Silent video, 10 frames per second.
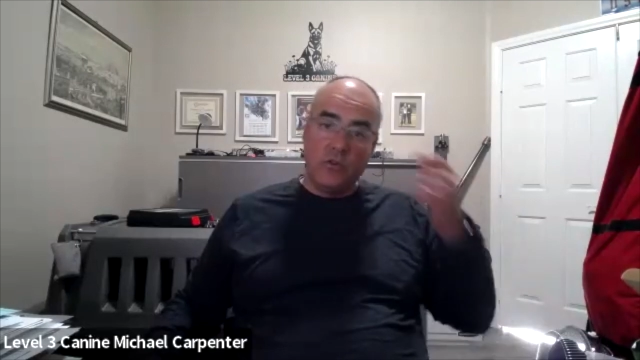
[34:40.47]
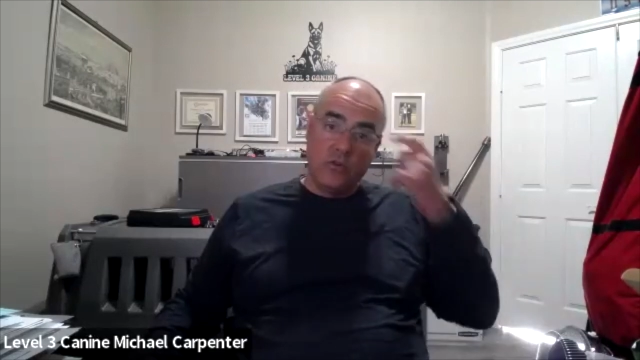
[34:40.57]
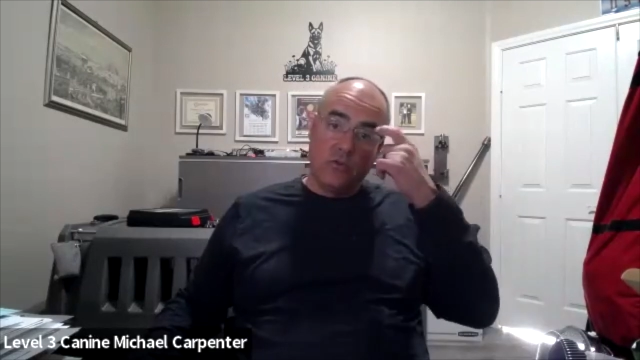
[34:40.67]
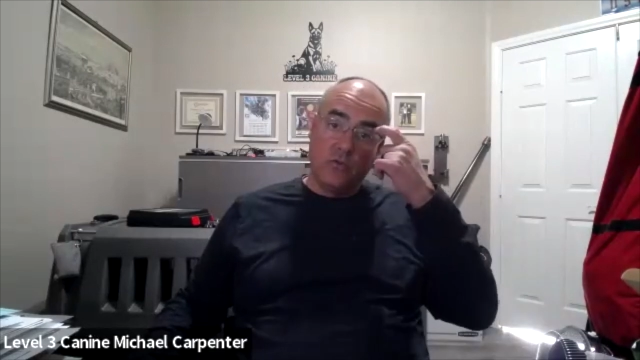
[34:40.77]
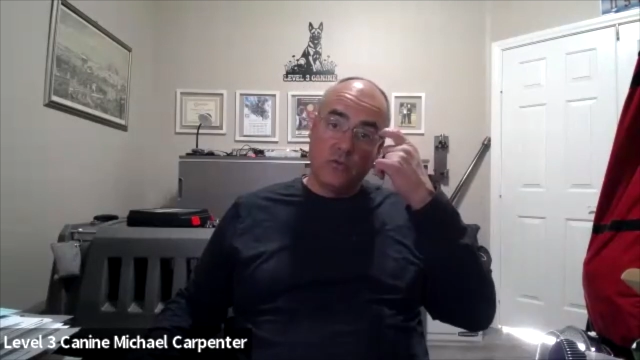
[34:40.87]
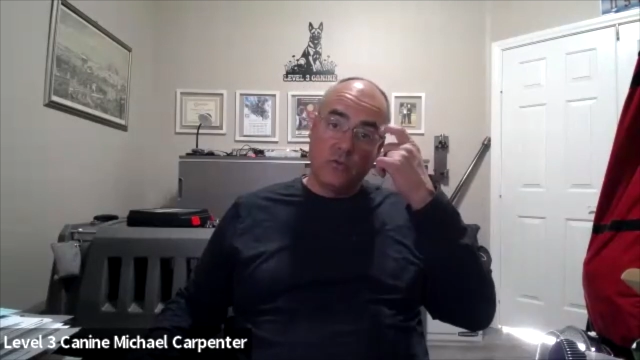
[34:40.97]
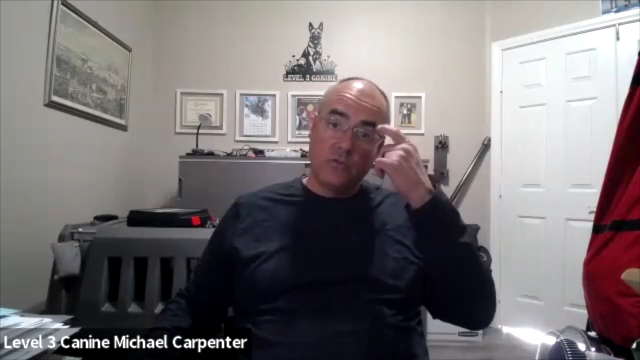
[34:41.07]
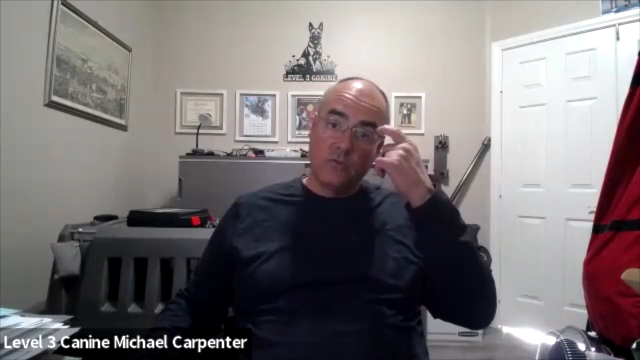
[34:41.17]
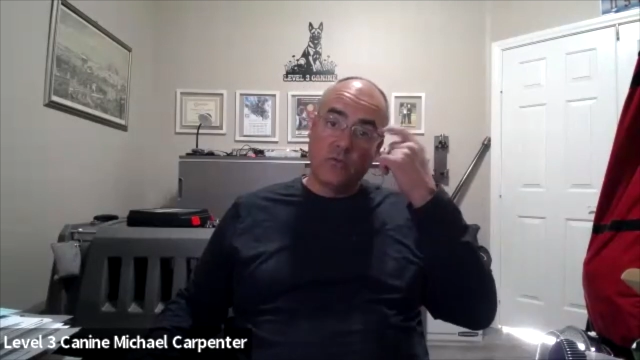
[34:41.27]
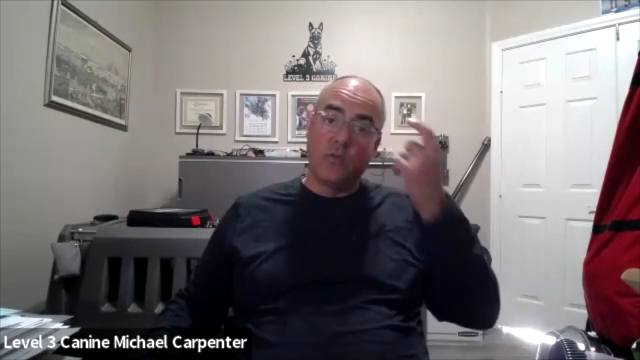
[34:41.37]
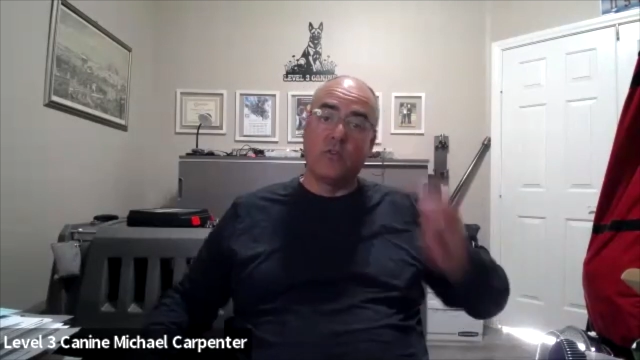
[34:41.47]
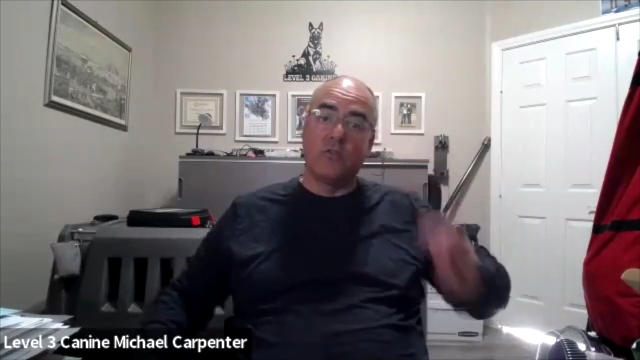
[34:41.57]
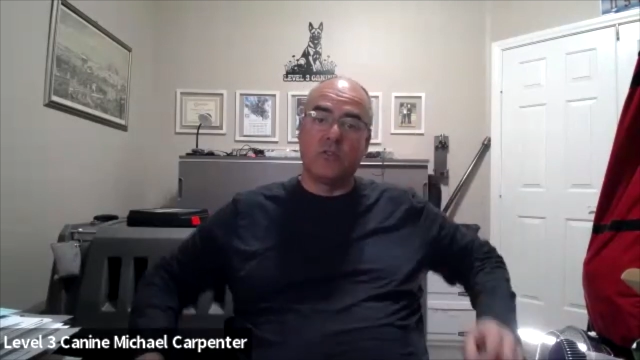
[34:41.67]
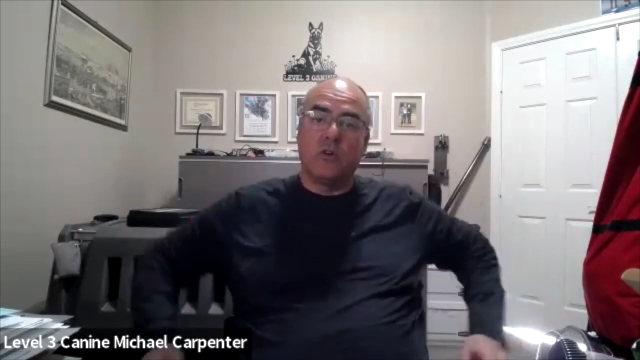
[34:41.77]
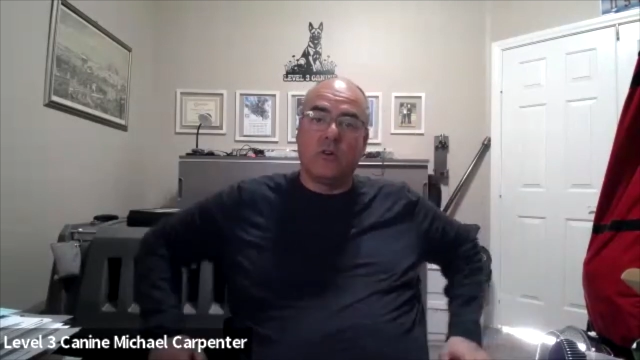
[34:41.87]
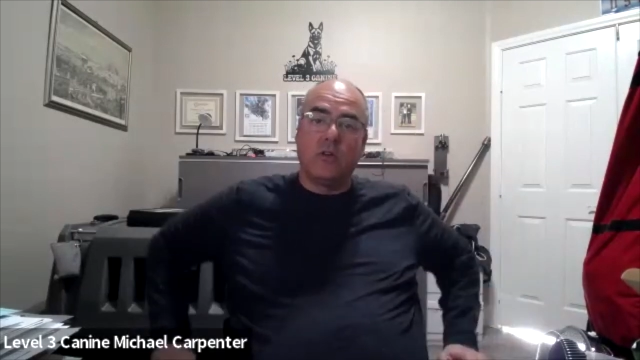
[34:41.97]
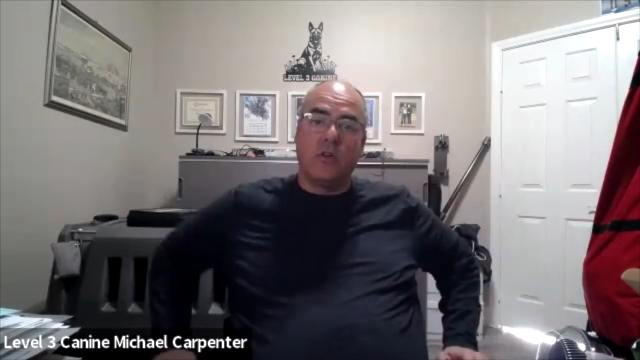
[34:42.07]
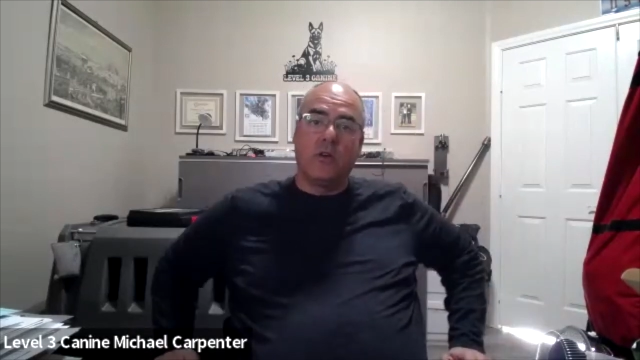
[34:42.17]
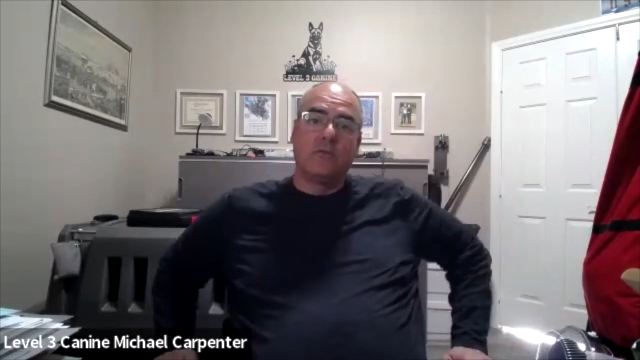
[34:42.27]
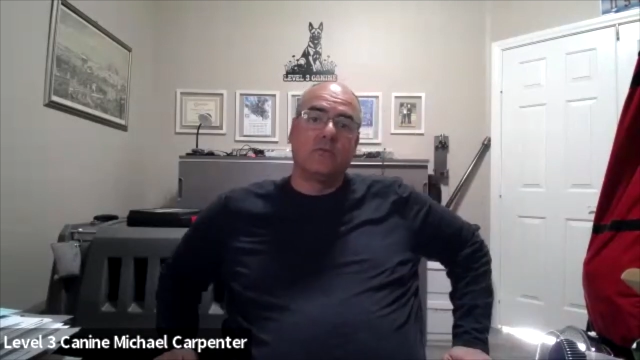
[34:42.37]
you do with those
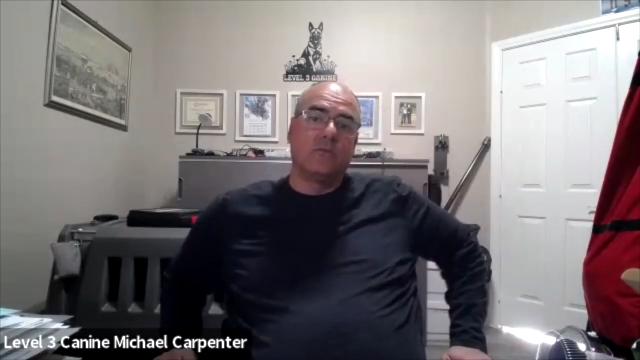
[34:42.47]
dog.